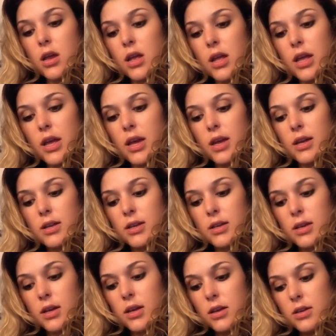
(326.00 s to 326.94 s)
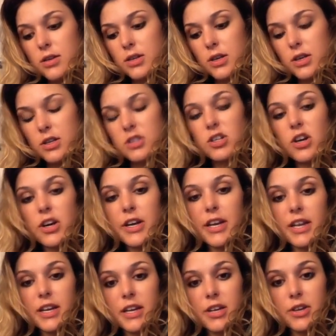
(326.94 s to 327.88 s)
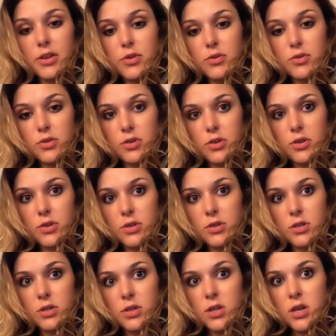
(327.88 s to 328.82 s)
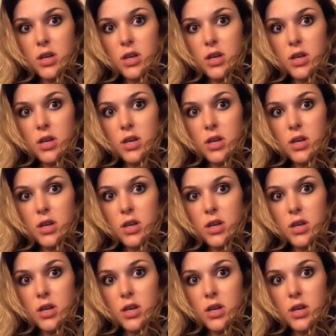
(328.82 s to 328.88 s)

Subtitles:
and the targeted users